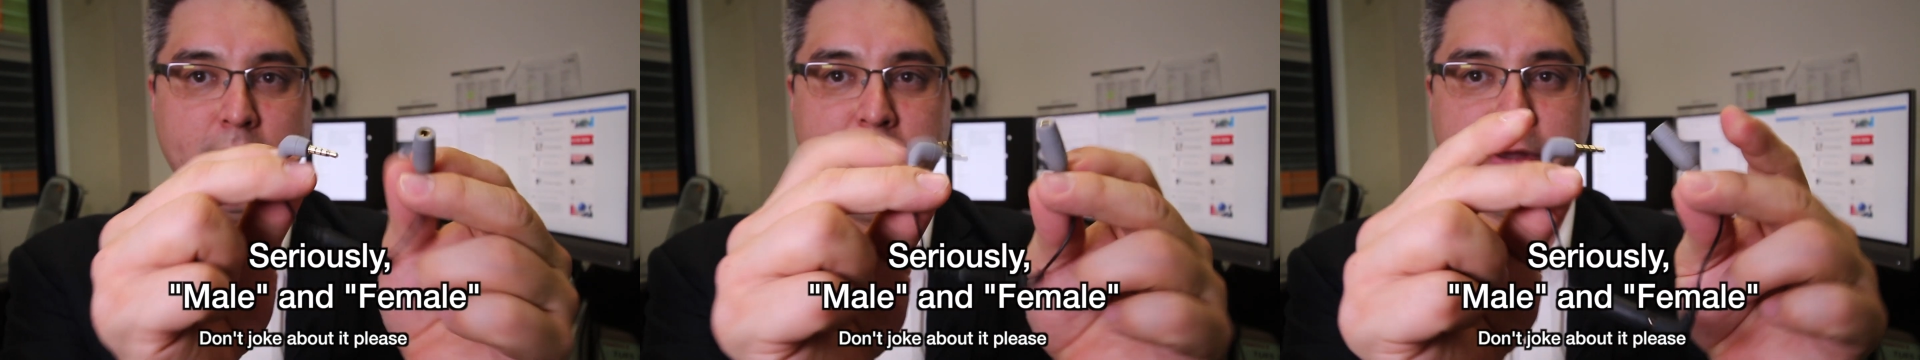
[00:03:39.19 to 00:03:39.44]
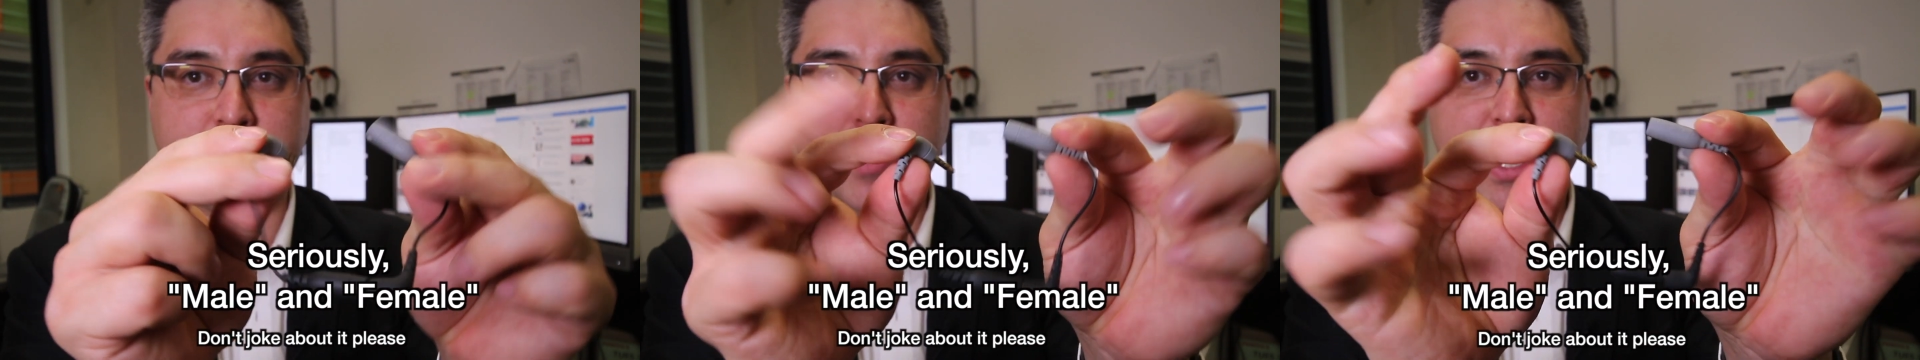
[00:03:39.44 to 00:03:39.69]

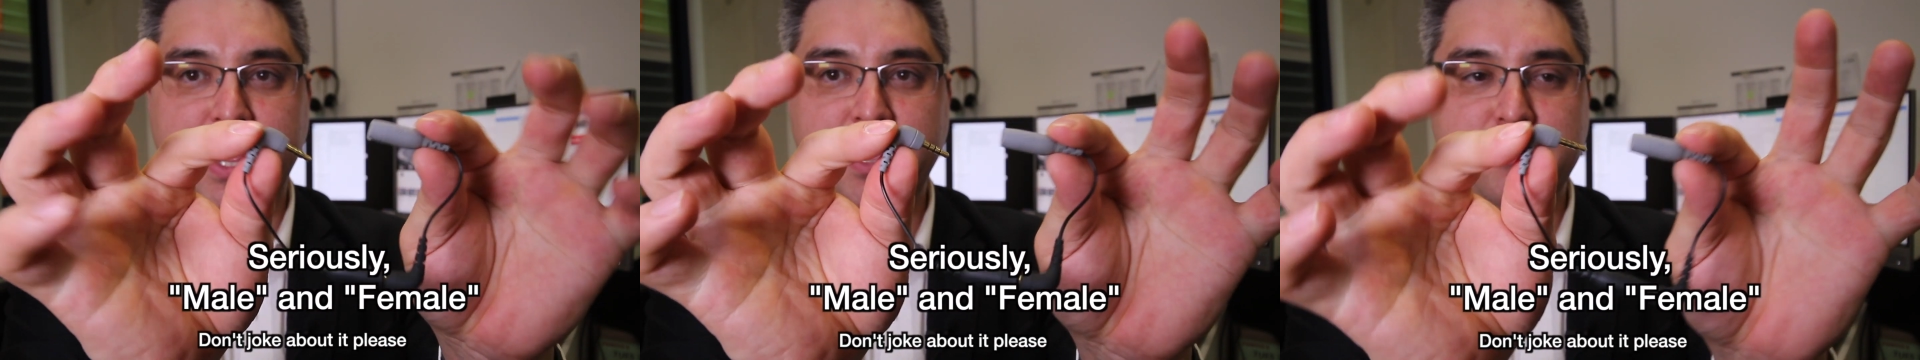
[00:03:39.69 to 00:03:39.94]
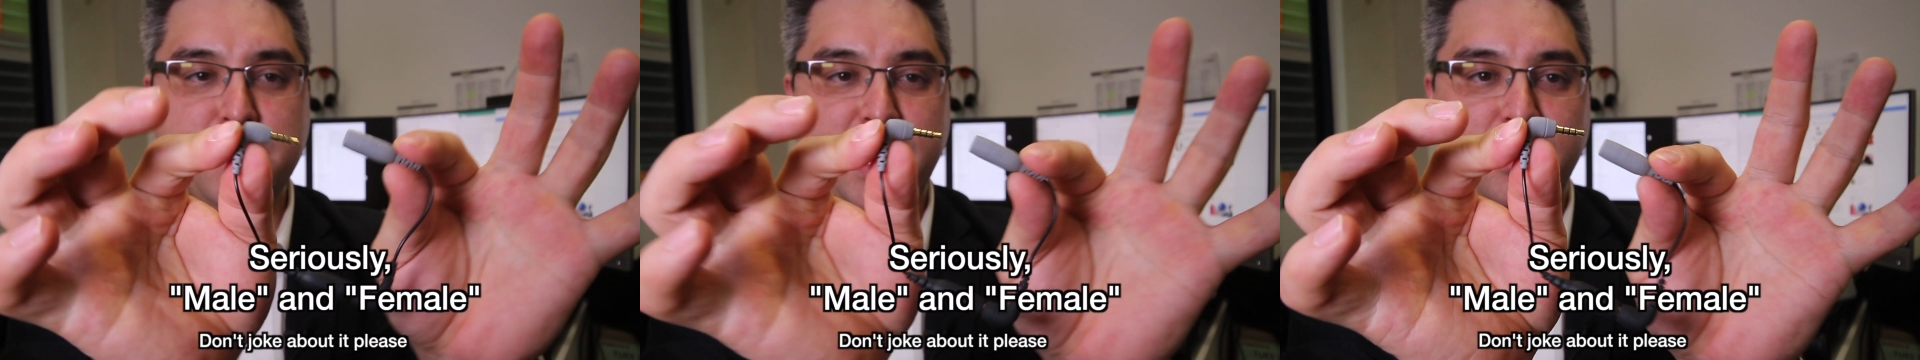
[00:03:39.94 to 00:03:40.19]
A
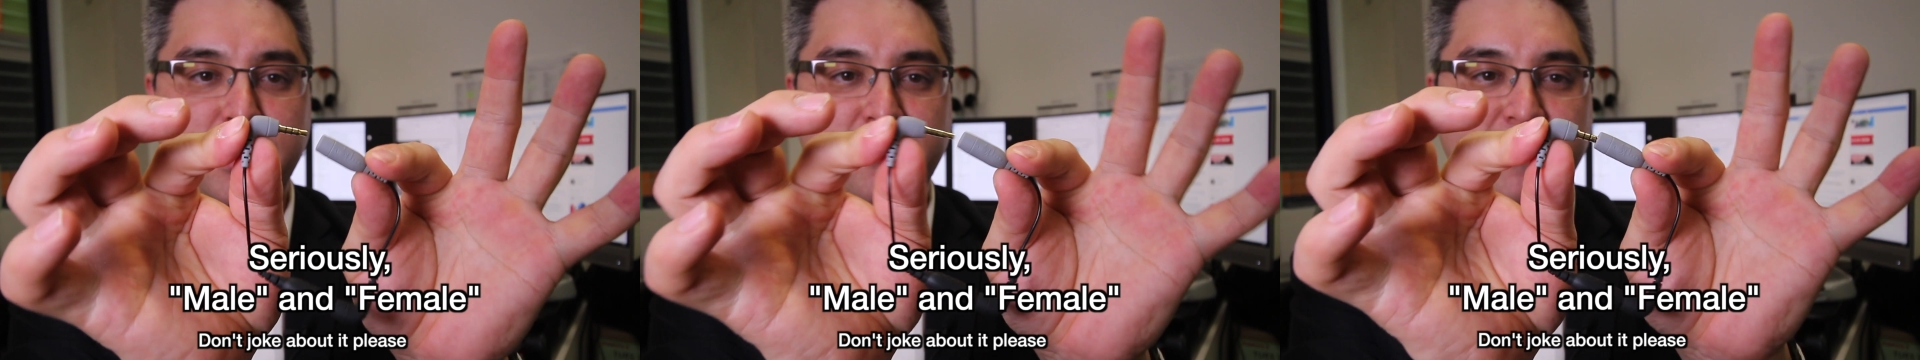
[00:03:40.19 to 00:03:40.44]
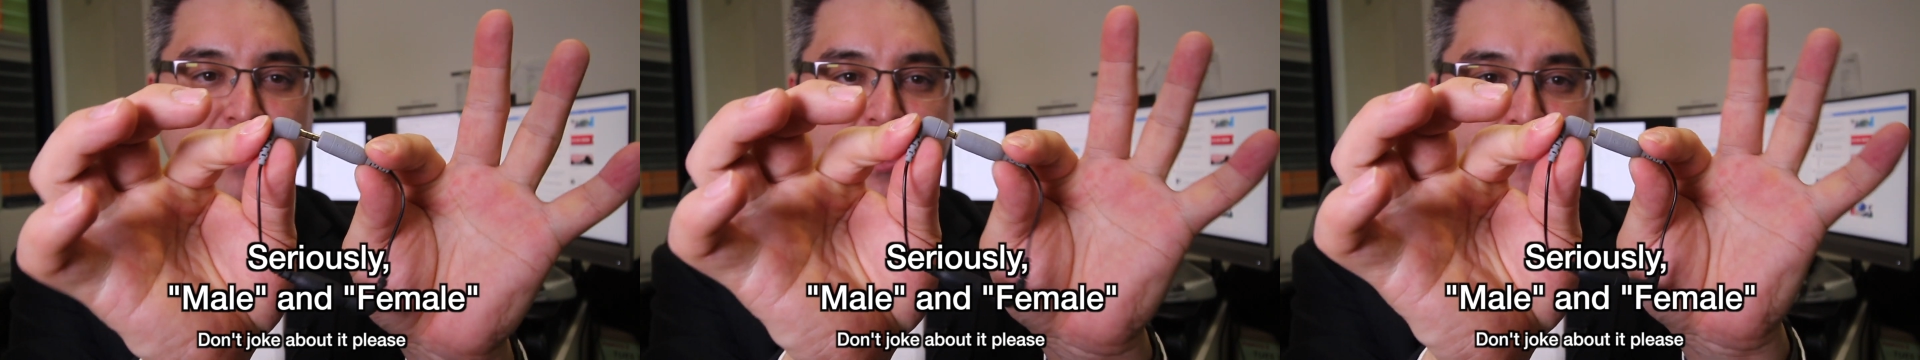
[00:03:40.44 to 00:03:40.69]
gray male
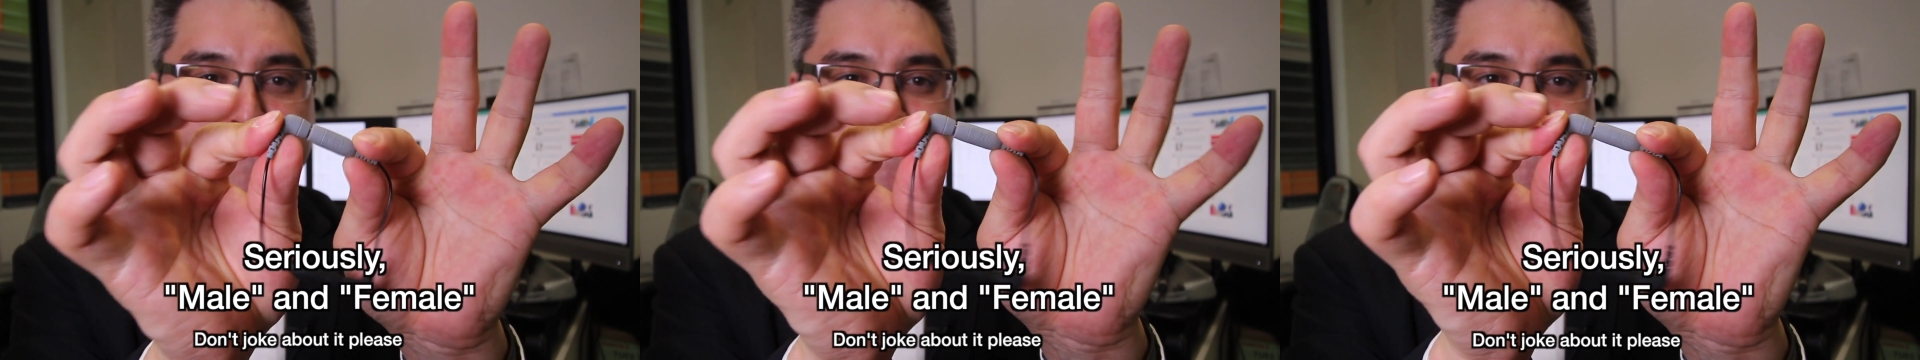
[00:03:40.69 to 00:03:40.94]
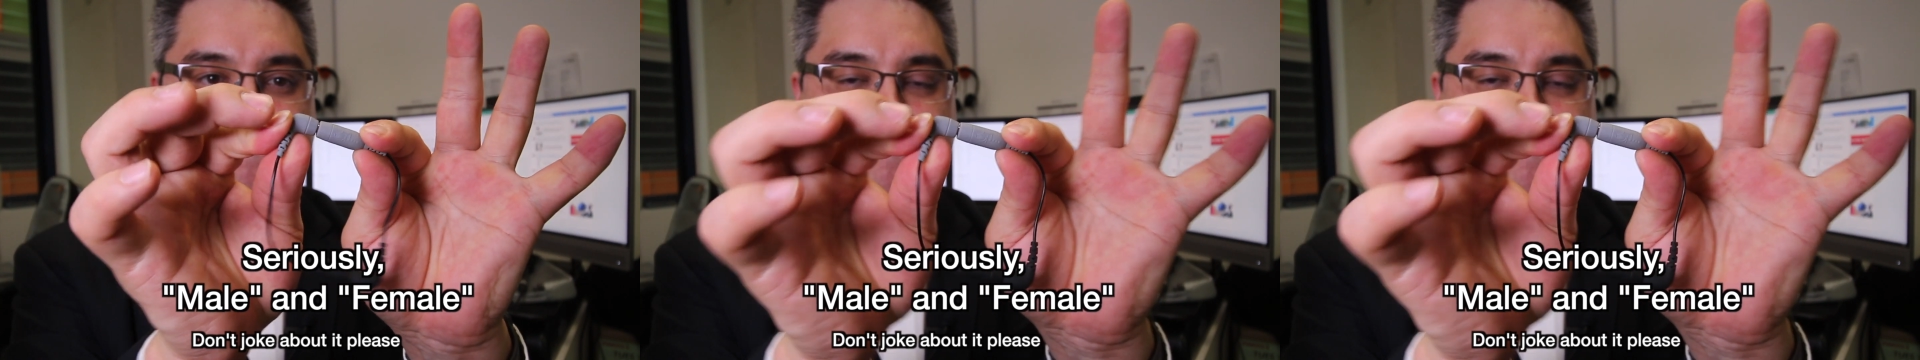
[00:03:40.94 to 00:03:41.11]
and female.